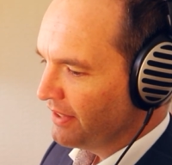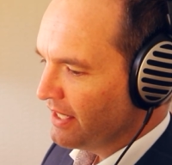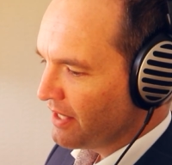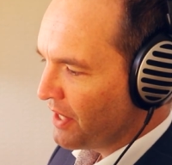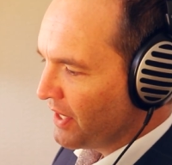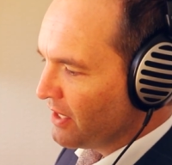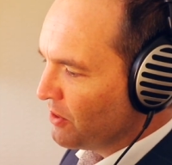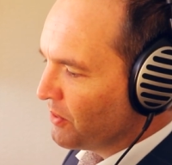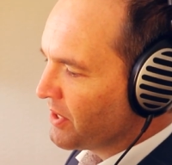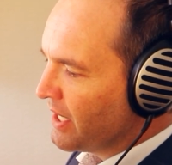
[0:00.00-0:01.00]
These are the
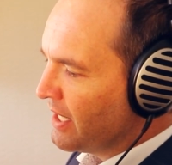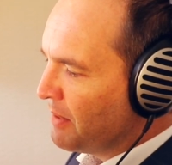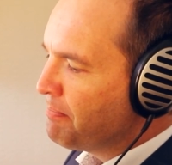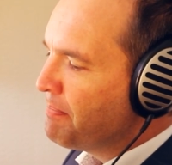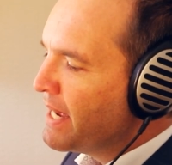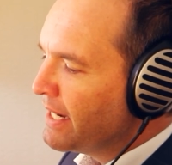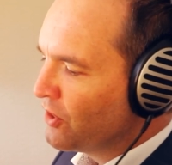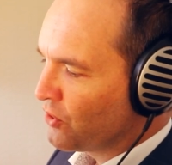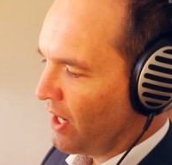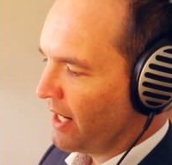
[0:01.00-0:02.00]
things you'll see, the
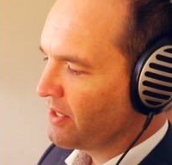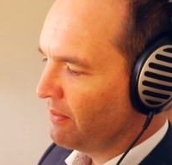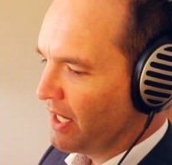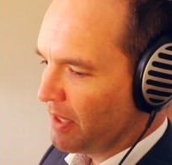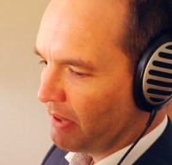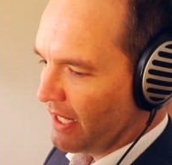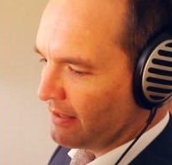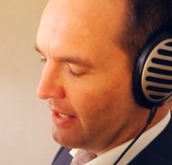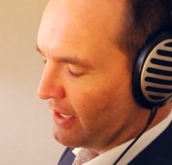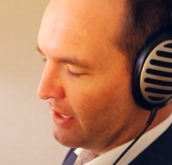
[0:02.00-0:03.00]
big trucks around the
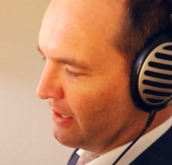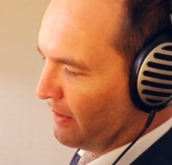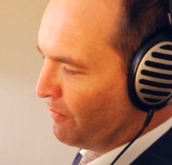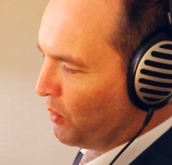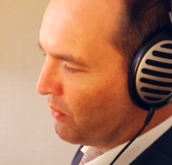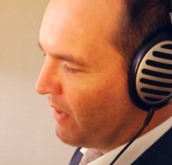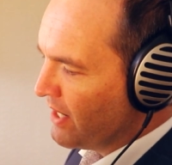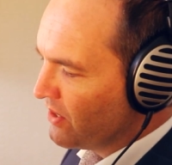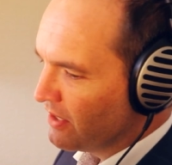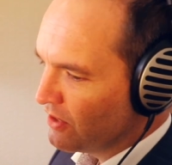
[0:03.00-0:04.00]
place, like the Ford
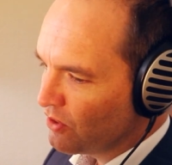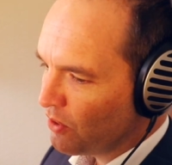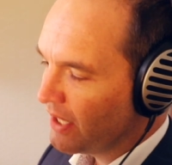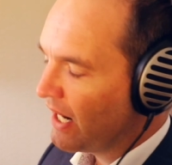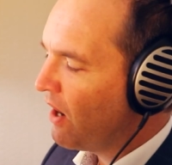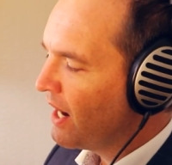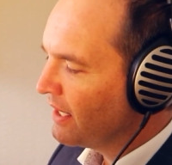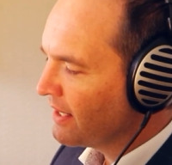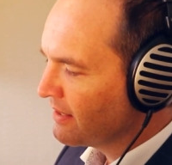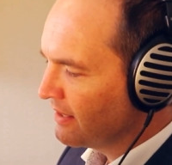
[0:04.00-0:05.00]
Rangers, Toyota
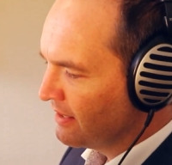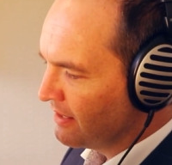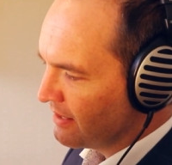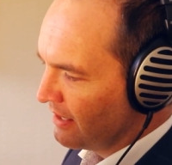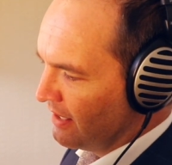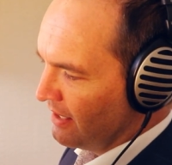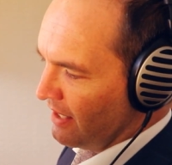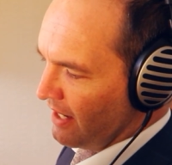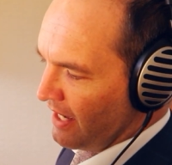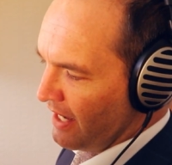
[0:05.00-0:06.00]
Hiluxes,
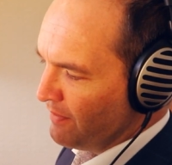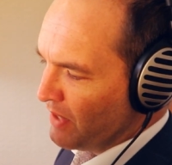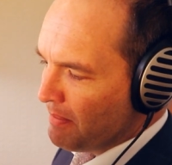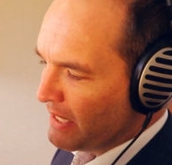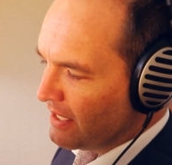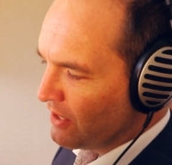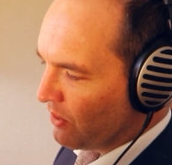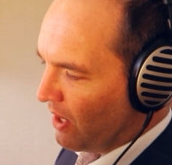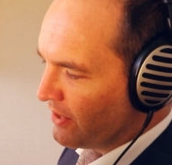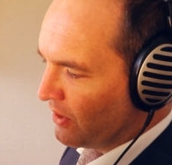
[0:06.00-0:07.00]
even the Mitsubishi
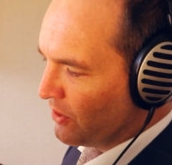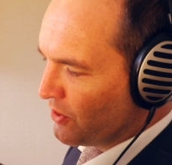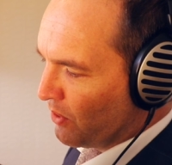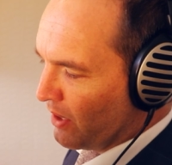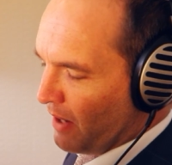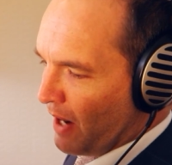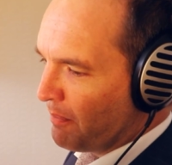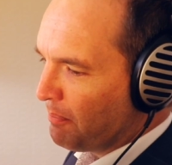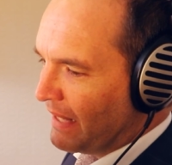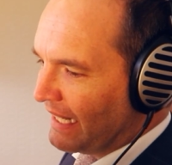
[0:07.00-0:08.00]
Tritons or
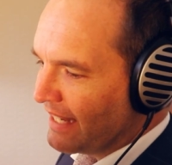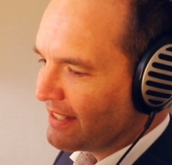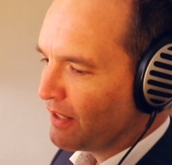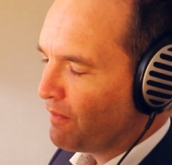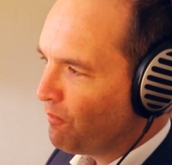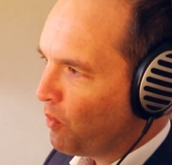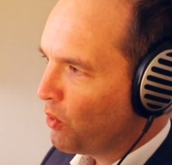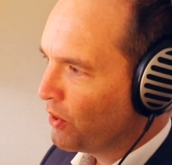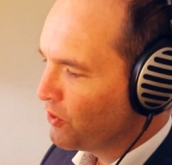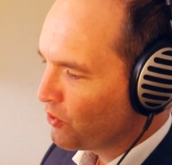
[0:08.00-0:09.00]
a classic
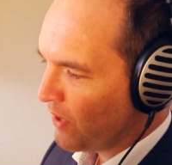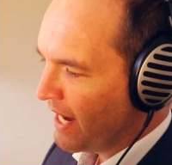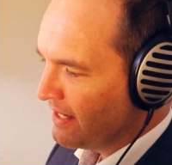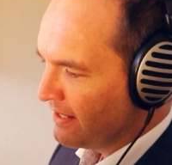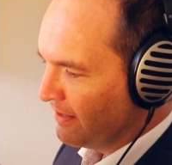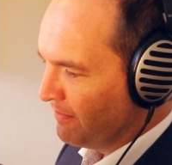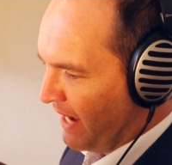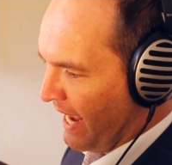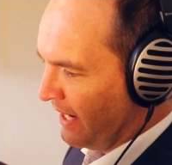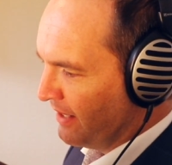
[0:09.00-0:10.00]
Ford Transit
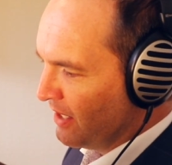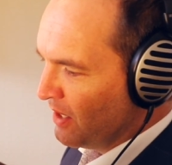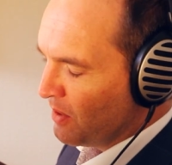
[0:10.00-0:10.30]
van.